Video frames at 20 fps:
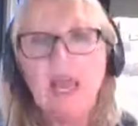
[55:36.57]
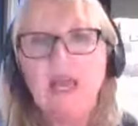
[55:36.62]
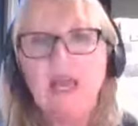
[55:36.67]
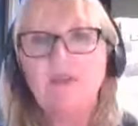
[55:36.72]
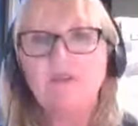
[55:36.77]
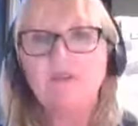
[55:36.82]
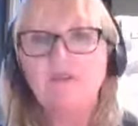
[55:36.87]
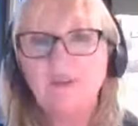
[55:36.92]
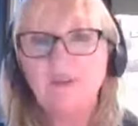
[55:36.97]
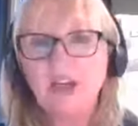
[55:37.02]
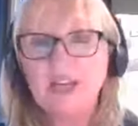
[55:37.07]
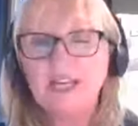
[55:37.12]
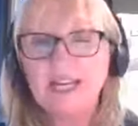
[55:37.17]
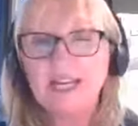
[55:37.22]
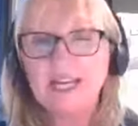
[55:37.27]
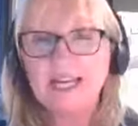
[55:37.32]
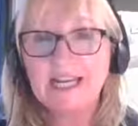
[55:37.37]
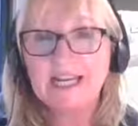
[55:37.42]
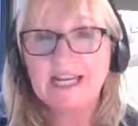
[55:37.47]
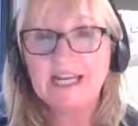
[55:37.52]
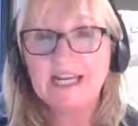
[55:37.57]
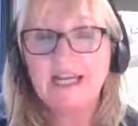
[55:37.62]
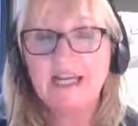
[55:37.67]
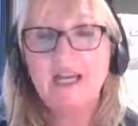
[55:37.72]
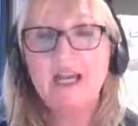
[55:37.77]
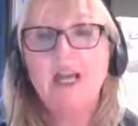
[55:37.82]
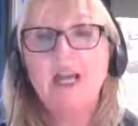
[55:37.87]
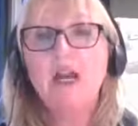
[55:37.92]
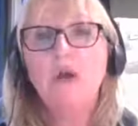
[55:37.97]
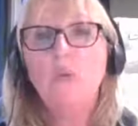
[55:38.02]
And finally,
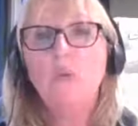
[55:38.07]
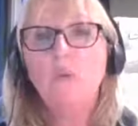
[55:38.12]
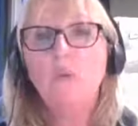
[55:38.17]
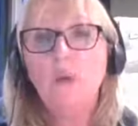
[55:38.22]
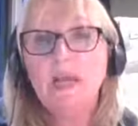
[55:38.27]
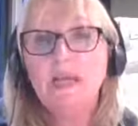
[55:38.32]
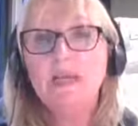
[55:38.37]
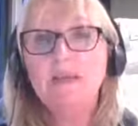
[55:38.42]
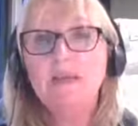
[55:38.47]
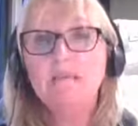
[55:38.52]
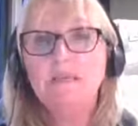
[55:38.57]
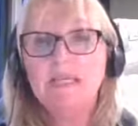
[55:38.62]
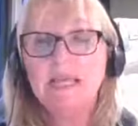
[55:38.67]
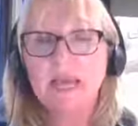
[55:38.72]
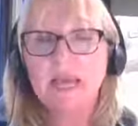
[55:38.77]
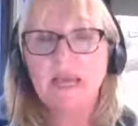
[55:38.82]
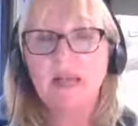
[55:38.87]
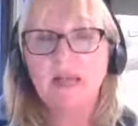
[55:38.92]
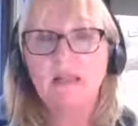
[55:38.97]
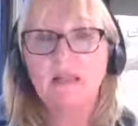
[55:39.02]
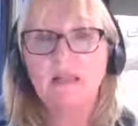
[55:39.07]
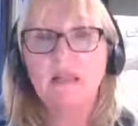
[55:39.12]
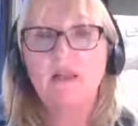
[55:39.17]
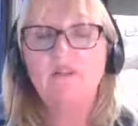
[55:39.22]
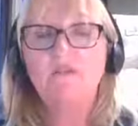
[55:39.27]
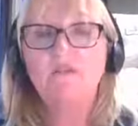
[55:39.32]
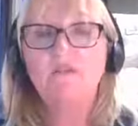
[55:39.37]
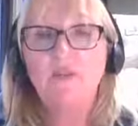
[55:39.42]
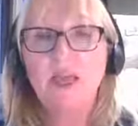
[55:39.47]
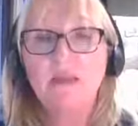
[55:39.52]
William Tell
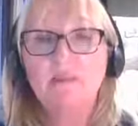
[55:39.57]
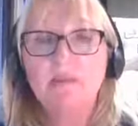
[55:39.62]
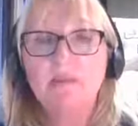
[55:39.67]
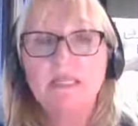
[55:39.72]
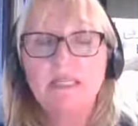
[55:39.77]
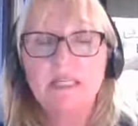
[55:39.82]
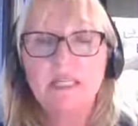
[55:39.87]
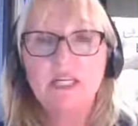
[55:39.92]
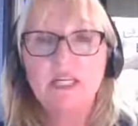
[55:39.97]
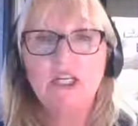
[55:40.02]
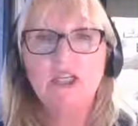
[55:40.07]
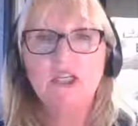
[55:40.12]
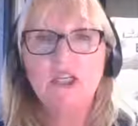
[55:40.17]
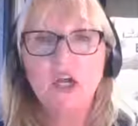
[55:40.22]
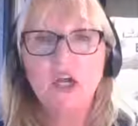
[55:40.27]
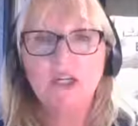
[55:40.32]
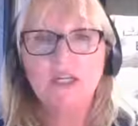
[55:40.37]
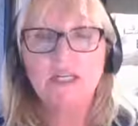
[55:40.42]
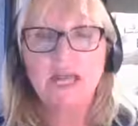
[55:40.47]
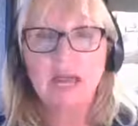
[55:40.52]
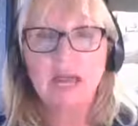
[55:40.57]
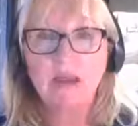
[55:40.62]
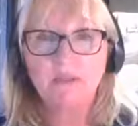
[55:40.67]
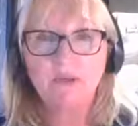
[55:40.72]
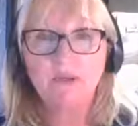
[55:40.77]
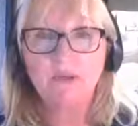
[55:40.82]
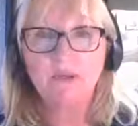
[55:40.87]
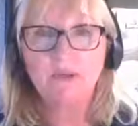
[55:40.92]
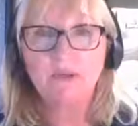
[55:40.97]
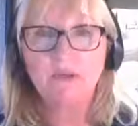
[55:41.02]
famously shot an
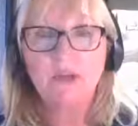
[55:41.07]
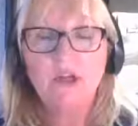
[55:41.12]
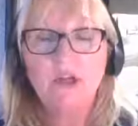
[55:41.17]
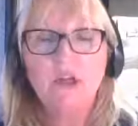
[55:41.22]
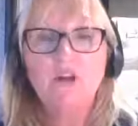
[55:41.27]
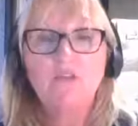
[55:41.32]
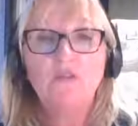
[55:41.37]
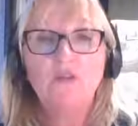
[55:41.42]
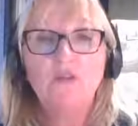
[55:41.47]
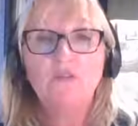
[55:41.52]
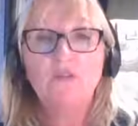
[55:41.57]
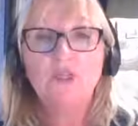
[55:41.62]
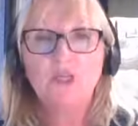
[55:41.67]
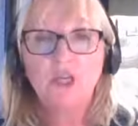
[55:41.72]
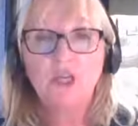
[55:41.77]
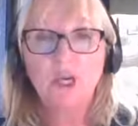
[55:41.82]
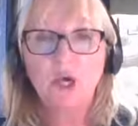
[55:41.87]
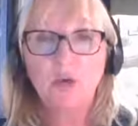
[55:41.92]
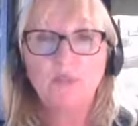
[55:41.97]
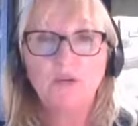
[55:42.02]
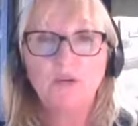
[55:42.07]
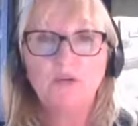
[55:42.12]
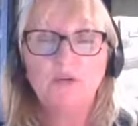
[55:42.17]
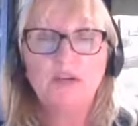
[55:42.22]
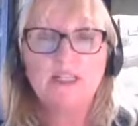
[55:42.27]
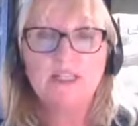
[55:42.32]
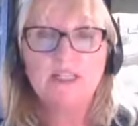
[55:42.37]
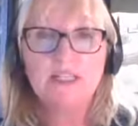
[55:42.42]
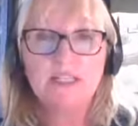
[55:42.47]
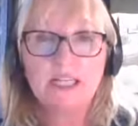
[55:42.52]
apple from the top of
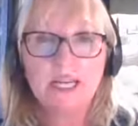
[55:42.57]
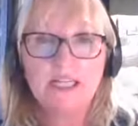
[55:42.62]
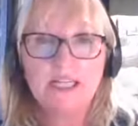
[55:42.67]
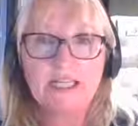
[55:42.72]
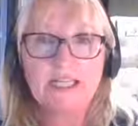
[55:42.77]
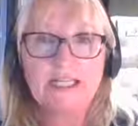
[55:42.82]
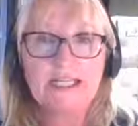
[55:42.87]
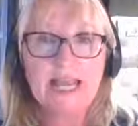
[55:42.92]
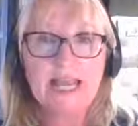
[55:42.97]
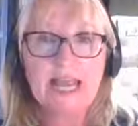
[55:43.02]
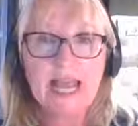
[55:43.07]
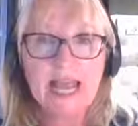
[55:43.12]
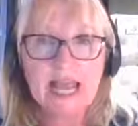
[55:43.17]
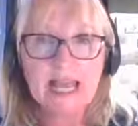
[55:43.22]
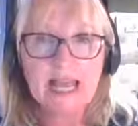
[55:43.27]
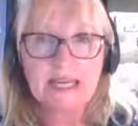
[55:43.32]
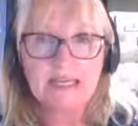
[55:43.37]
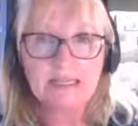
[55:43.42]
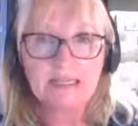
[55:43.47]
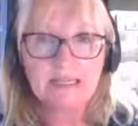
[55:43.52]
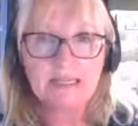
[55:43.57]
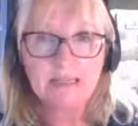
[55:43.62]
his son's head,